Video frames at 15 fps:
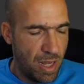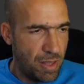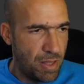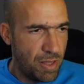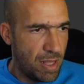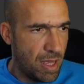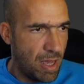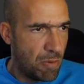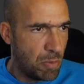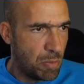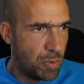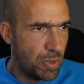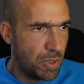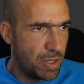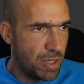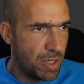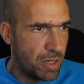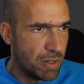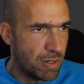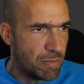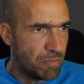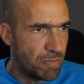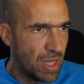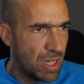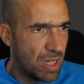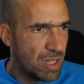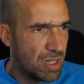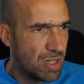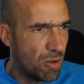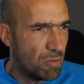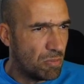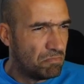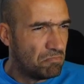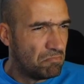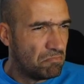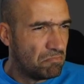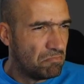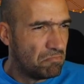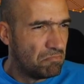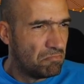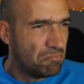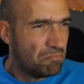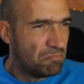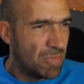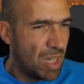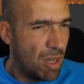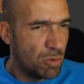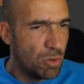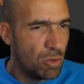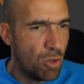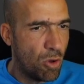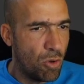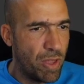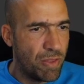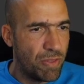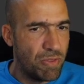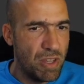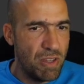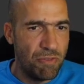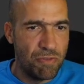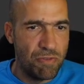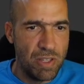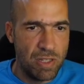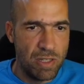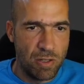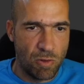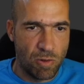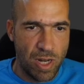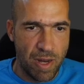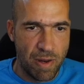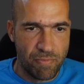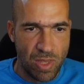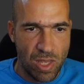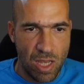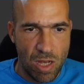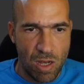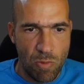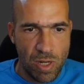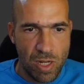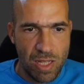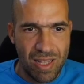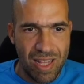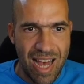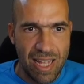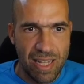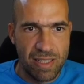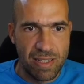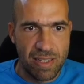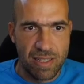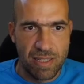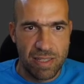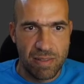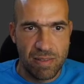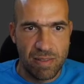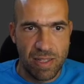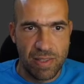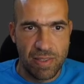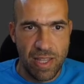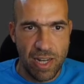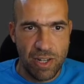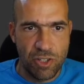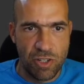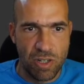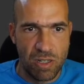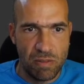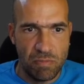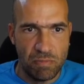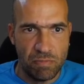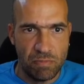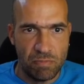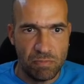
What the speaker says: And then I will put it here. So how to know that if this is okay? We can add a texture.